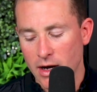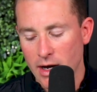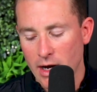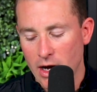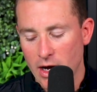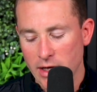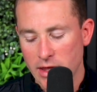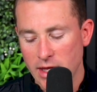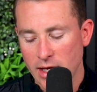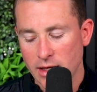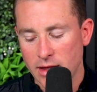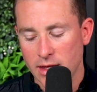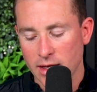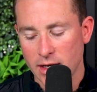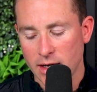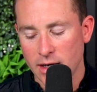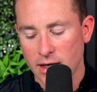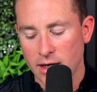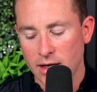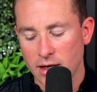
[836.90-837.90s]
I think that
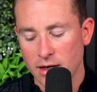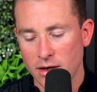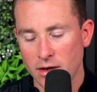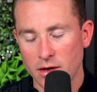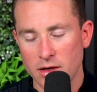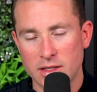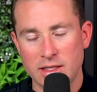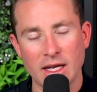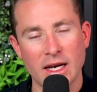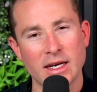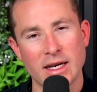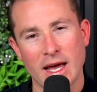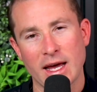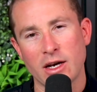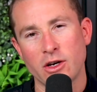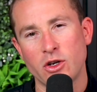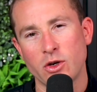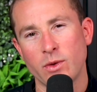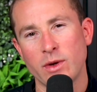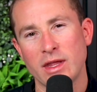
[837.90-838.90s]
sitting down
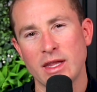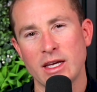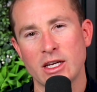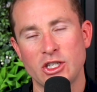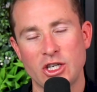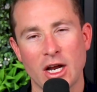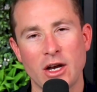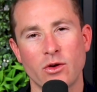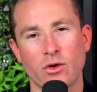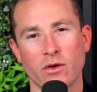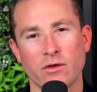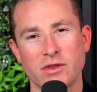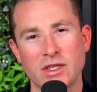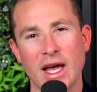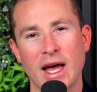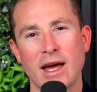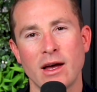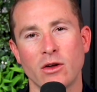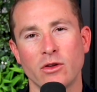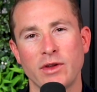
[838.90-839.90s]
and doing the agenda of
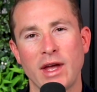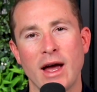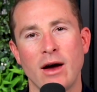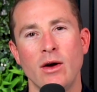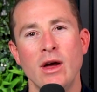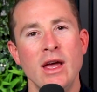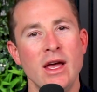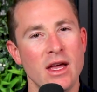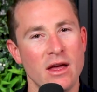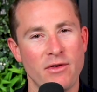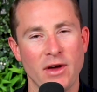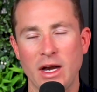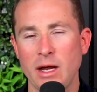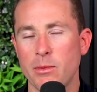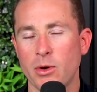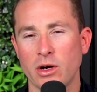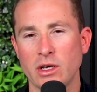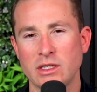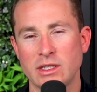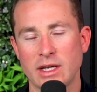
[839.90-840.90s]
sale. Now, if
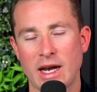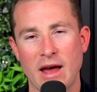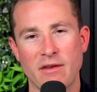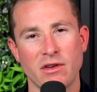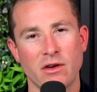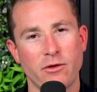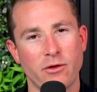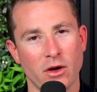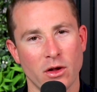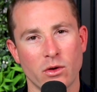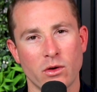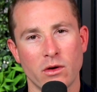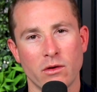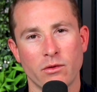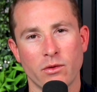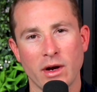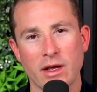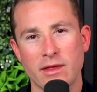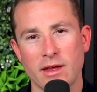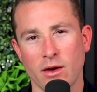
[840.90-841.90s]
anybody's an avid follower of
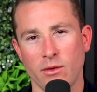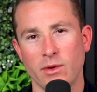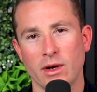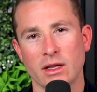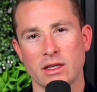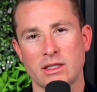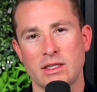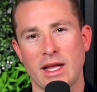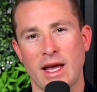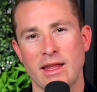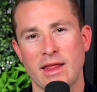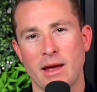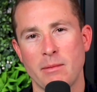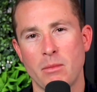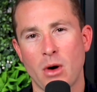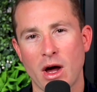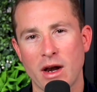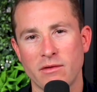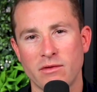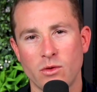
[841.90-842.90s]
Rethink Real Estate, they
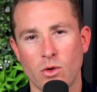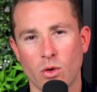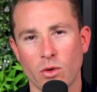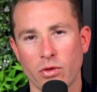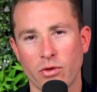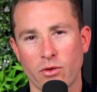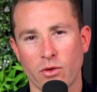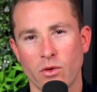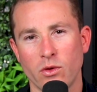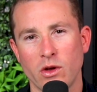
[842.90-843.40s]
might have gone through and